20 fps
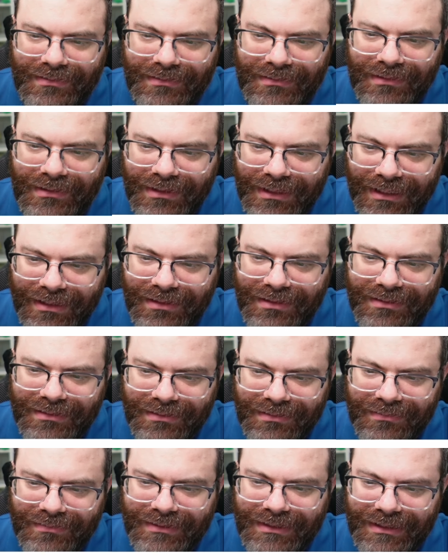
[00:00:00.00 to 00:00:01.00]
Lilt.
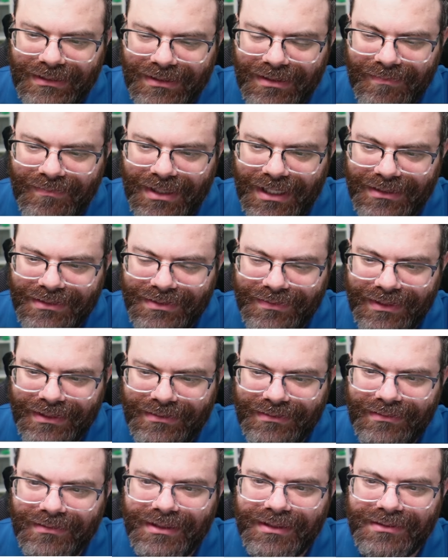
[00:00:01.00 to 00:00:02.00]
Come on, do it.
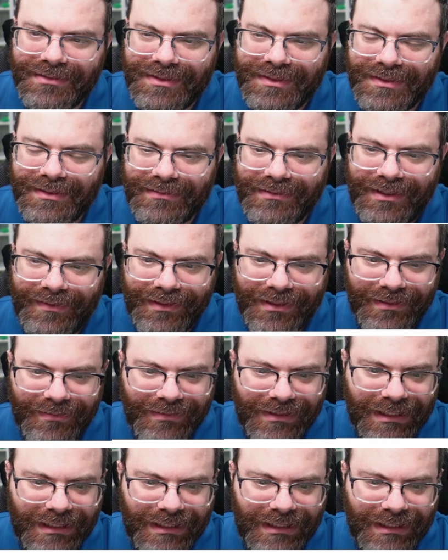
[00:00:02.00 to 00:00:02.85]
Lilts. There we go.